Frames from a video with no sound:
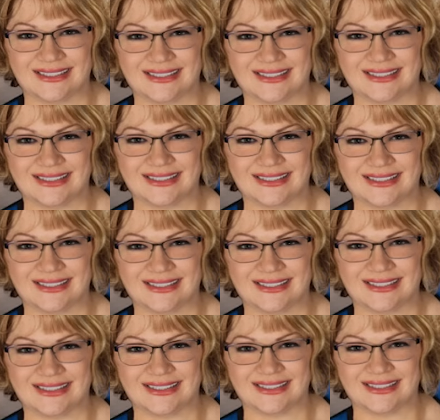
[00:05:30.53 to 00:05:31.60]

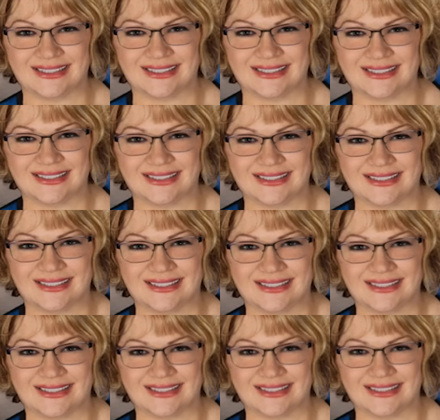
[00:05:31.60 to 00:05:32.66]

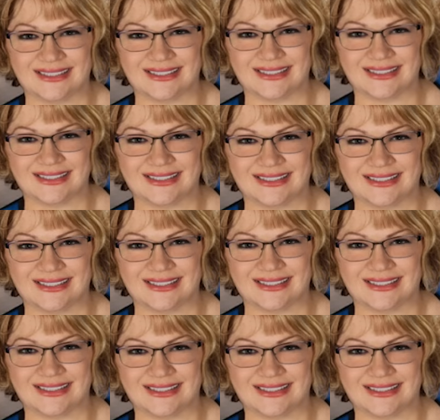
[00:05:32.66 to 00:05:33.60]
(not speaking)